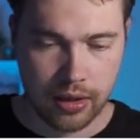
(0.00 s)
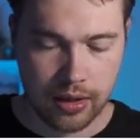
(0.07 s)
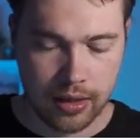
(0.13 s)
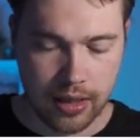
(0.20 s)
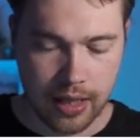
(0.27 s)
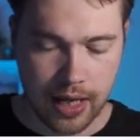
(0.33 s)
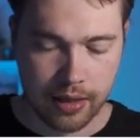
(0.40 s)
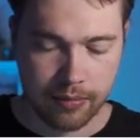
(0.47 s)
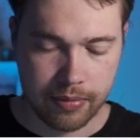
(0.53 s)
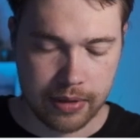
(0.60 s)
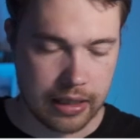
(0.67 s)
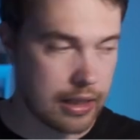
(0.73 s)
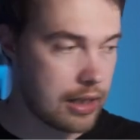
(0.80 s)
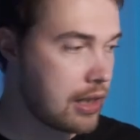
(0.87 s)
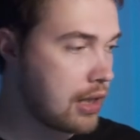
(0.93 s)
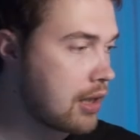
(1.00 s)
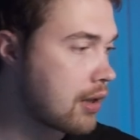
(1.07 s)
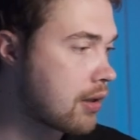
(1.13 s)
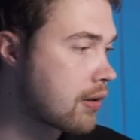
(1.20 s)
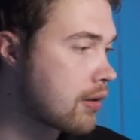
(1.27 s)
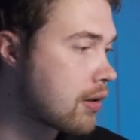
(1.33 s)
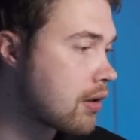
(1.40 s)
that
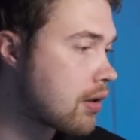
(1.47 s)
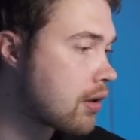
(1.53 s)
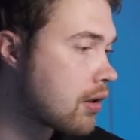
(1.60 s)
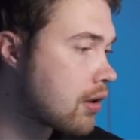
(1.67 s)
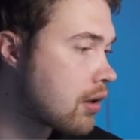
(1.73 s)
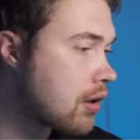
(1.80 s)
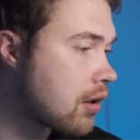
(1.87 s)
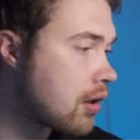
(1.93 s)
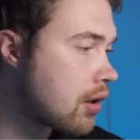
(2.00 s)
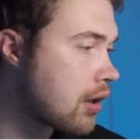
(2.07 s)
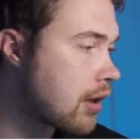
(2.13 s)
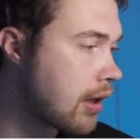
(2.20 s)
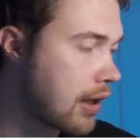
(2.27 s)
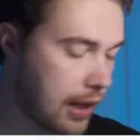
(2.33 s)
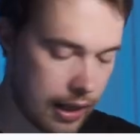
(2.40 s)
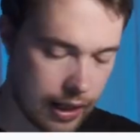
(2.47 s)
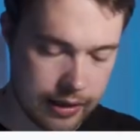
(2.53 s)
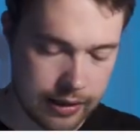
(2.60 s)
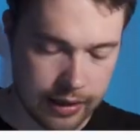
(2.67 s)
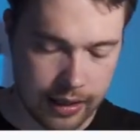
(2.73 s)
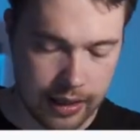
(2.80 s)
begin and